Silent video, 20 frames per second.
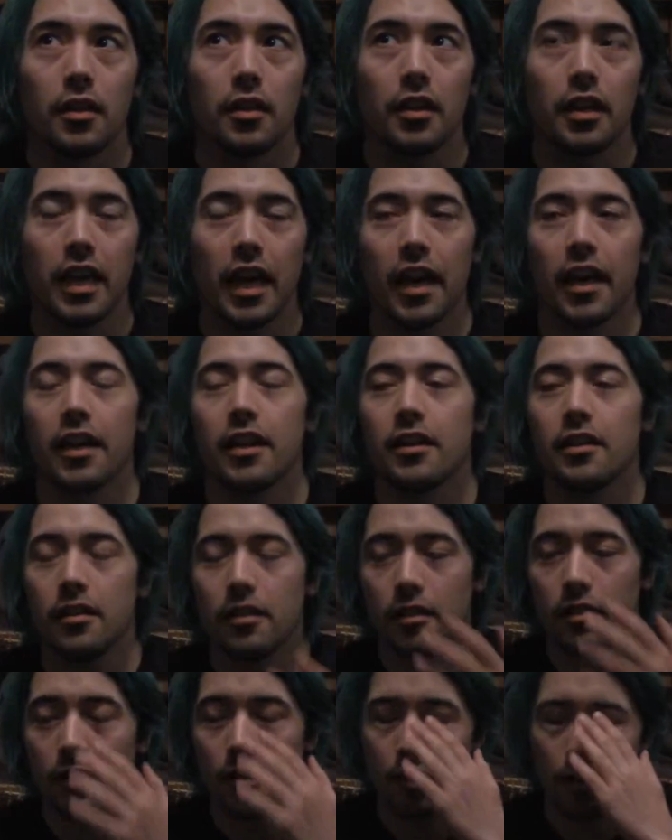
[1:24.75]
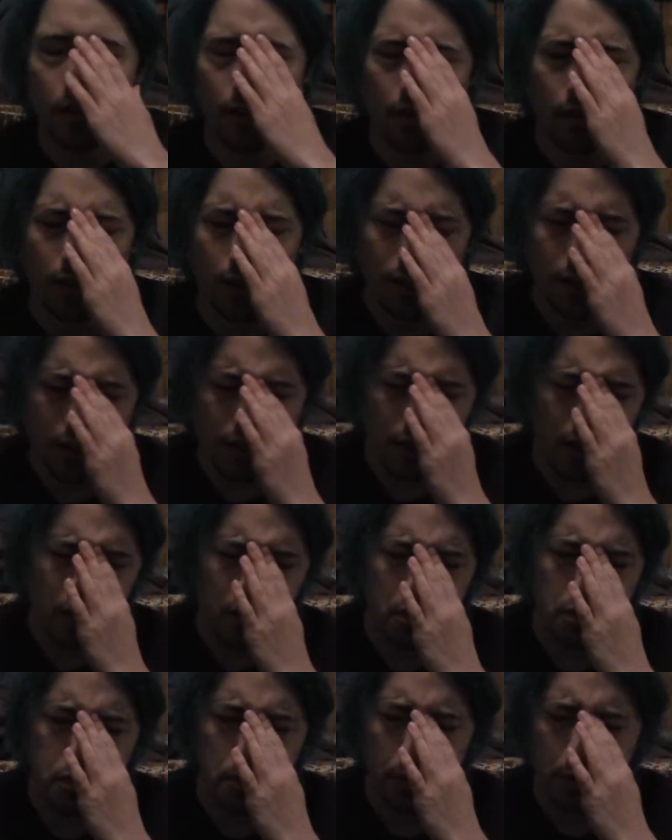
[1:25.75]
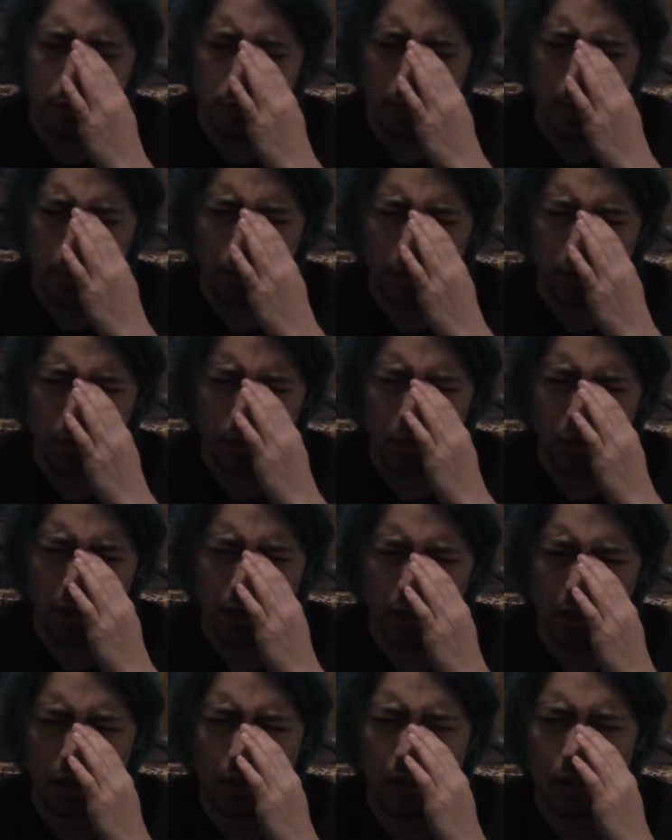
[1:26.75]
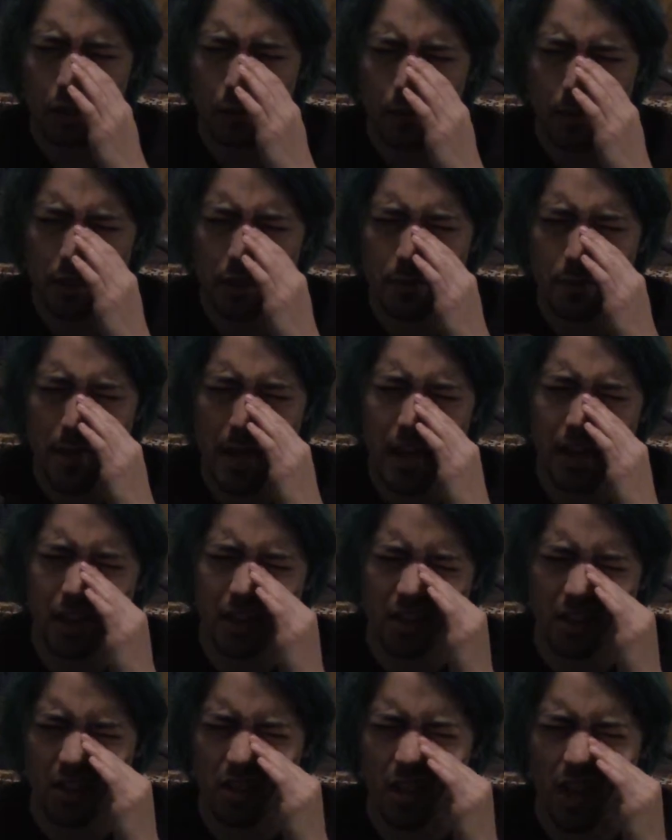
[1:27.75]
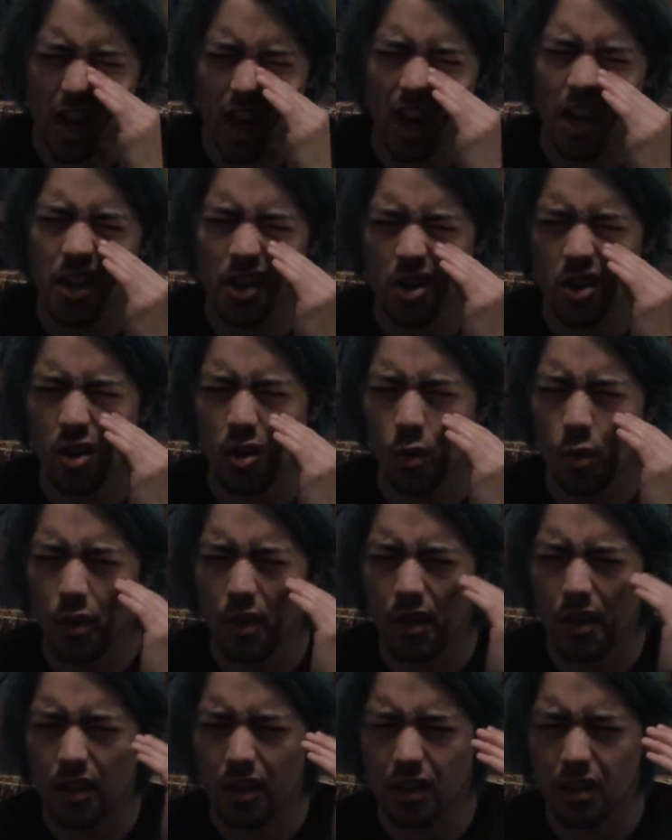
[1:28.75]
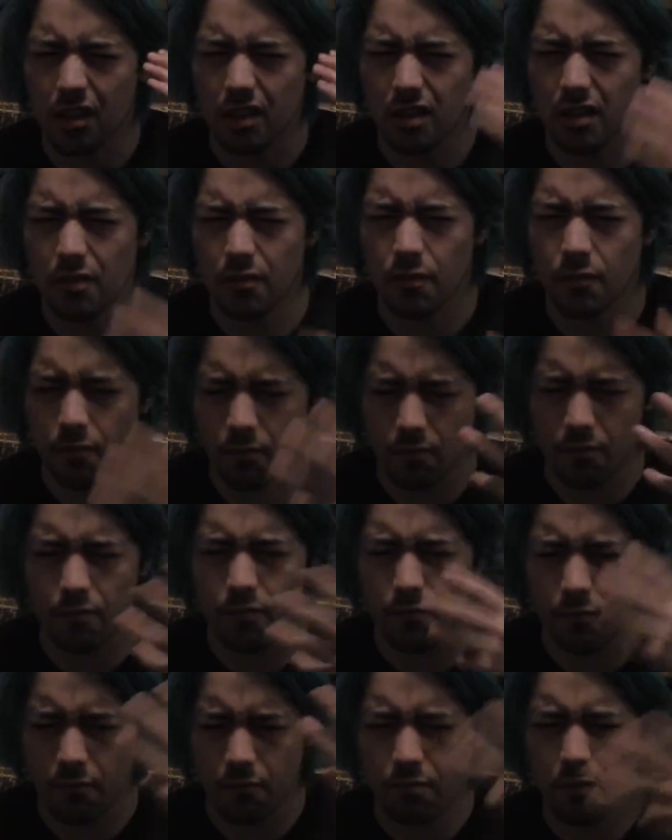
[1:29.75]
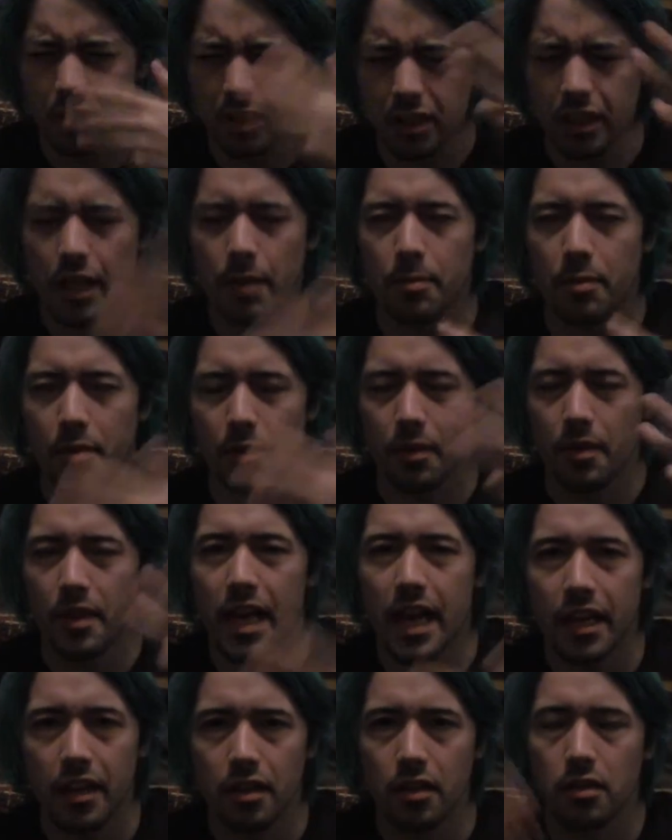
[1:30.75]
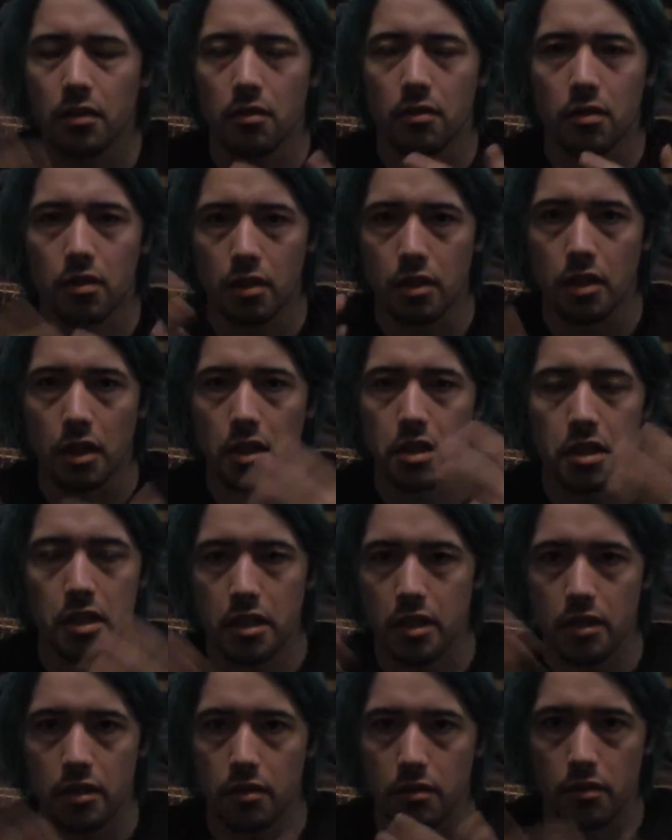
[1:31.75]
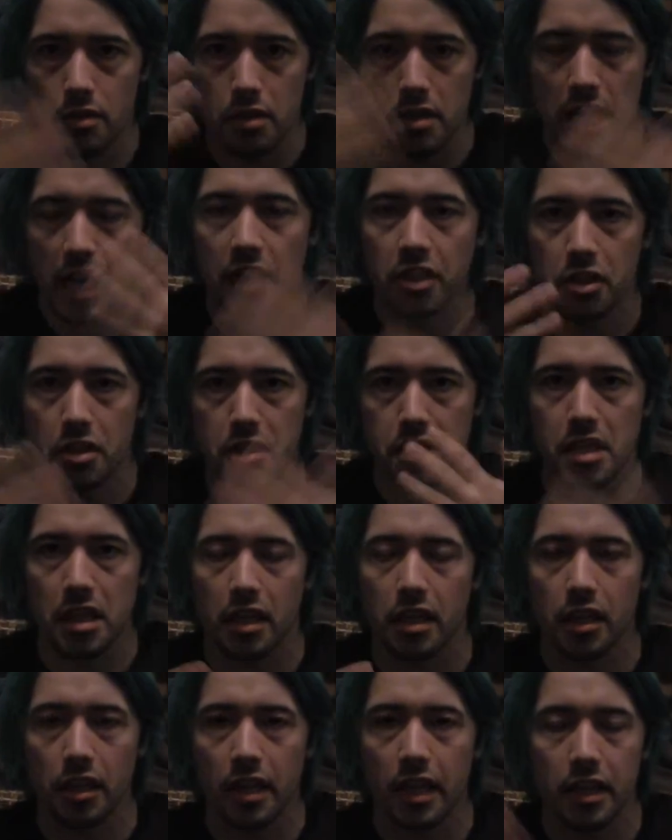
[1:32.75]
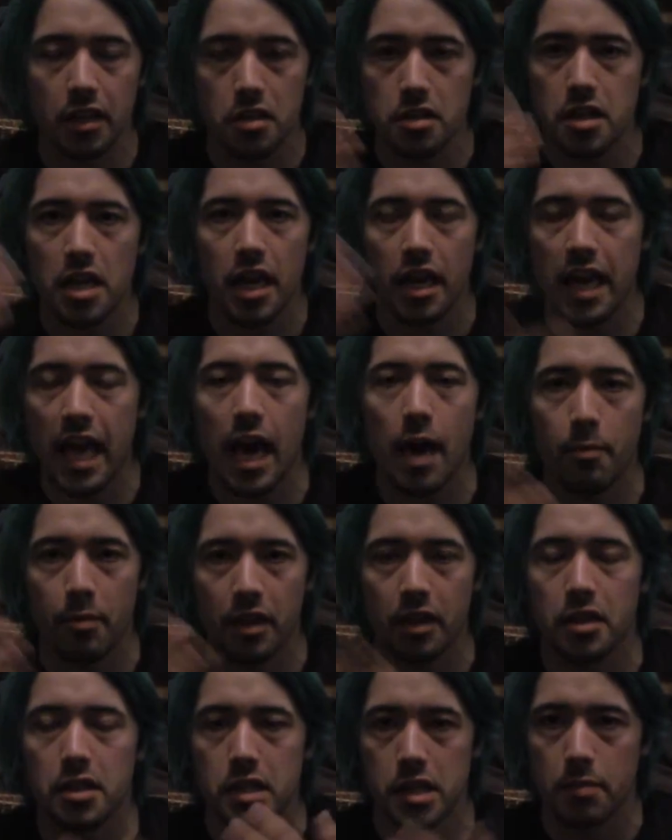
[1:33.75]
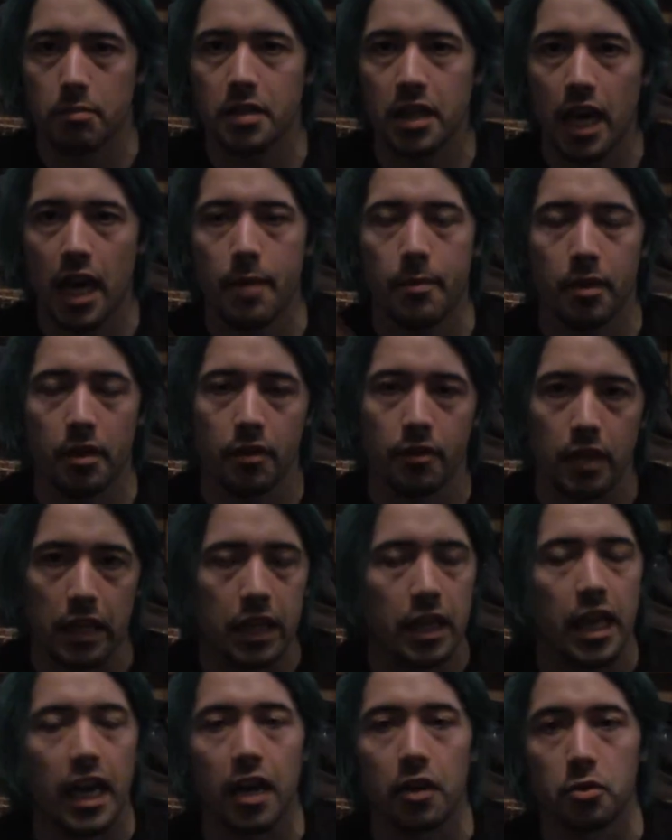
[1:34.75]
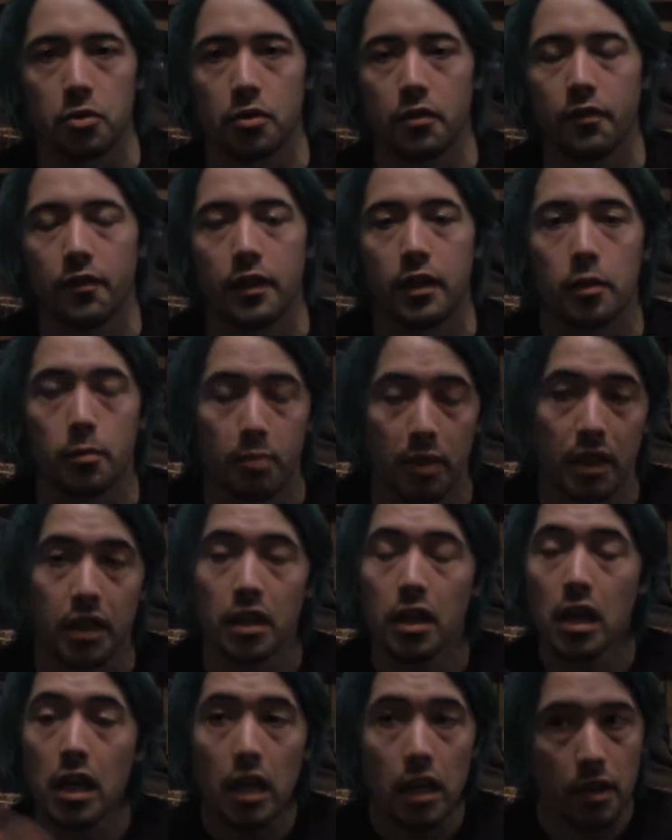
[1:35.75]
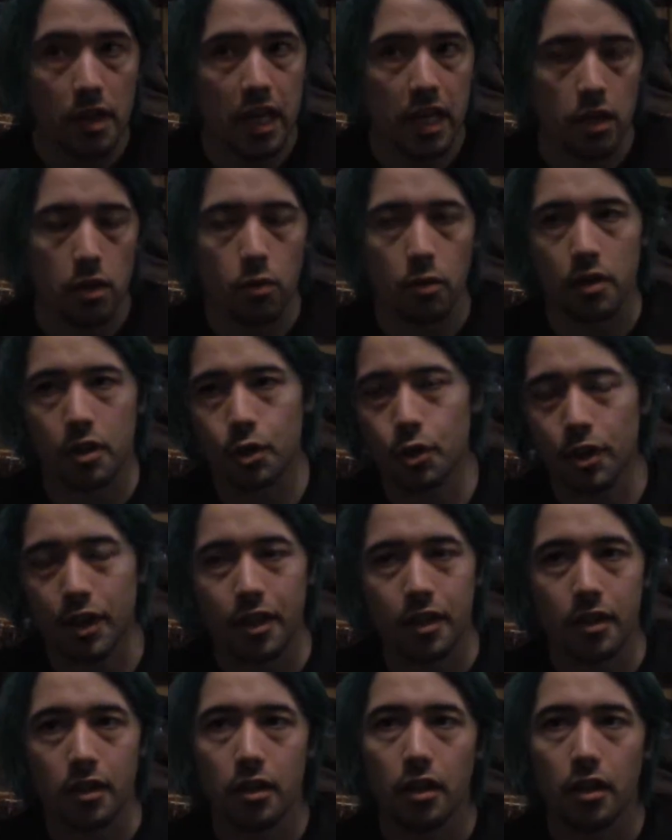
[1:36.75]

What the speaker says: can, you know, sometimes people do like a, you know, mishmash audio with a clip that doesn't actually that does not happen at the same time in the actual film, but they do in the trailer.